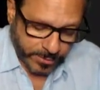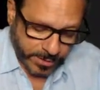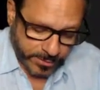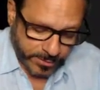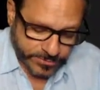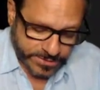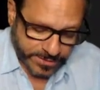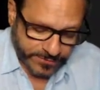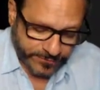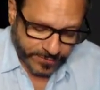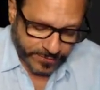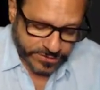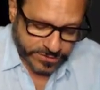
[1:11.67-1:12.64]
And we'll say
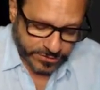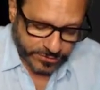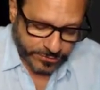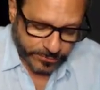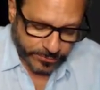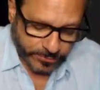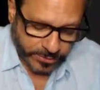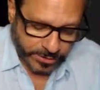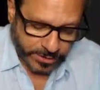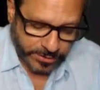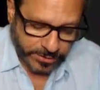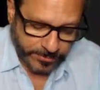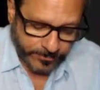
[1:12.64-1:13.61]
function
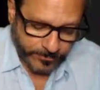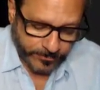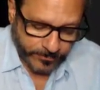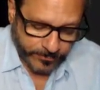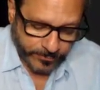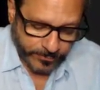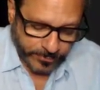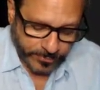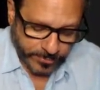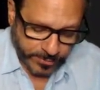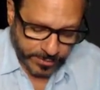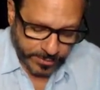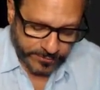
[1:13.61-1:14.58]
3
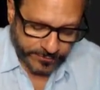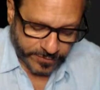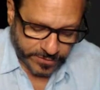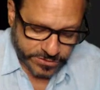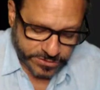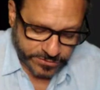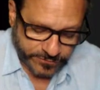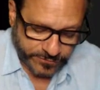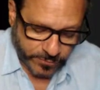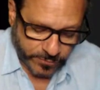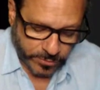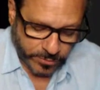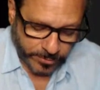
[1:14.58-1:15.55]
and function
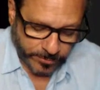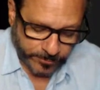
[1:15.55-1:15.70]
4.